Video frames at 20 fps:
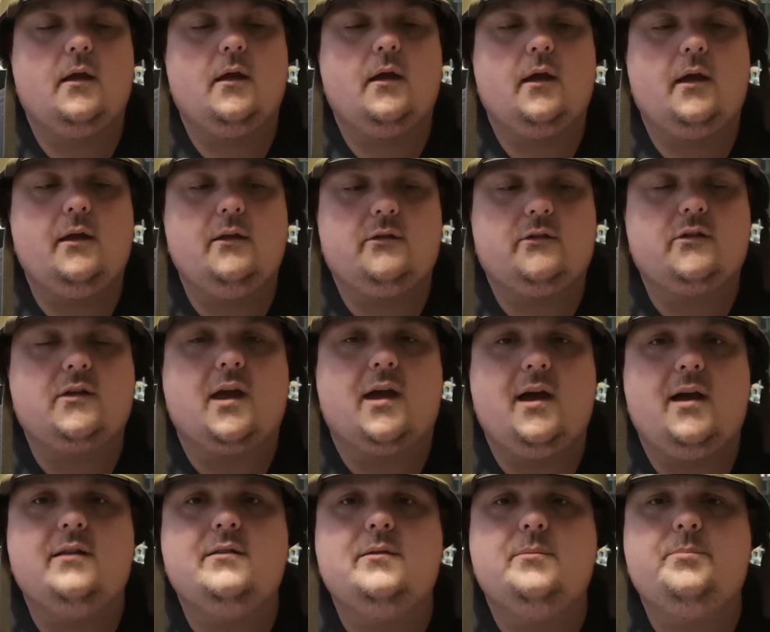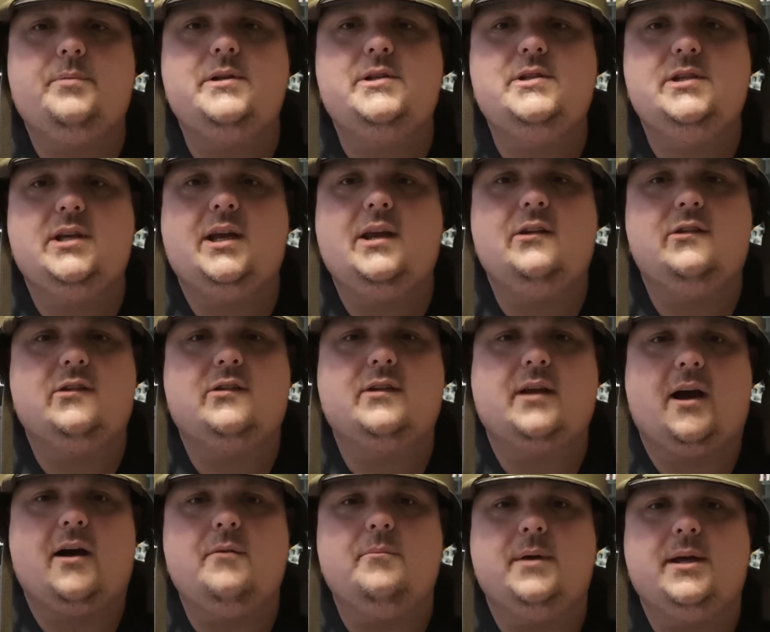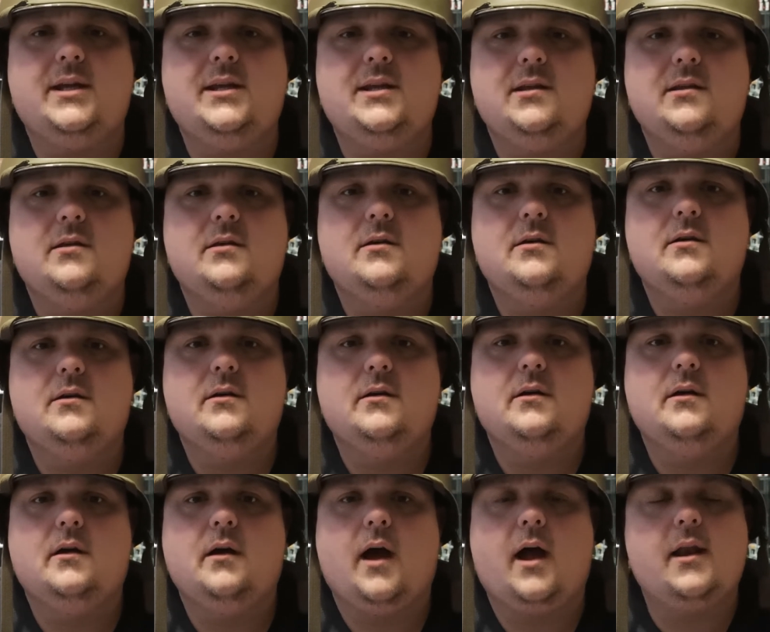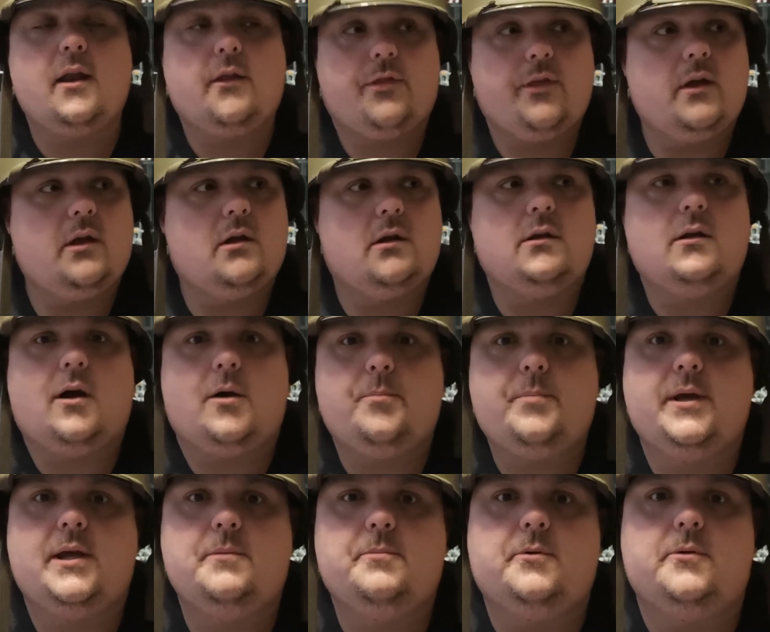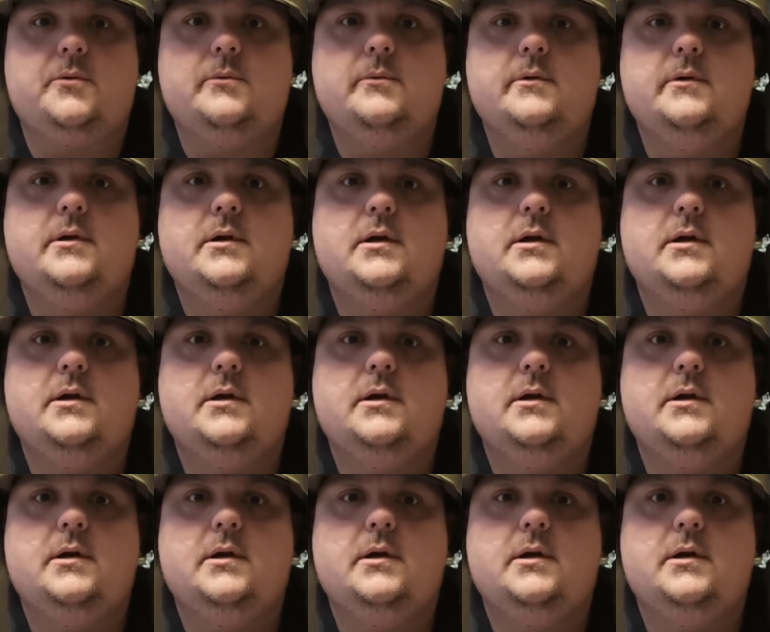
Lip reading: It scared the bejesus out of me. And I think a lot of people.